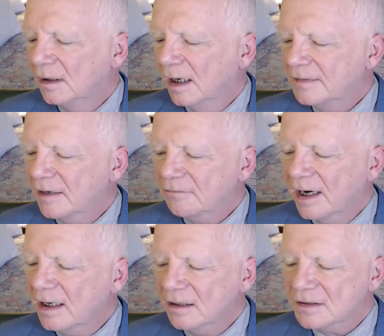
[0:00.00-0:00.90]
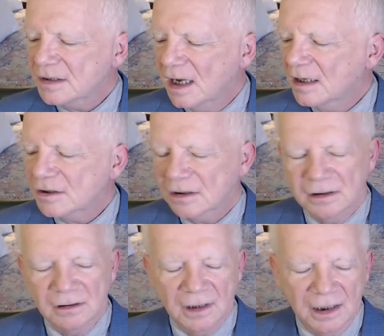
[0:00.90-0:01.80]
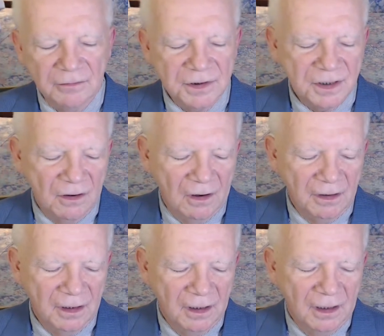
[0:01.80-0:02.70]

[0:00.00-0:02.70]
And that radio station that he was on,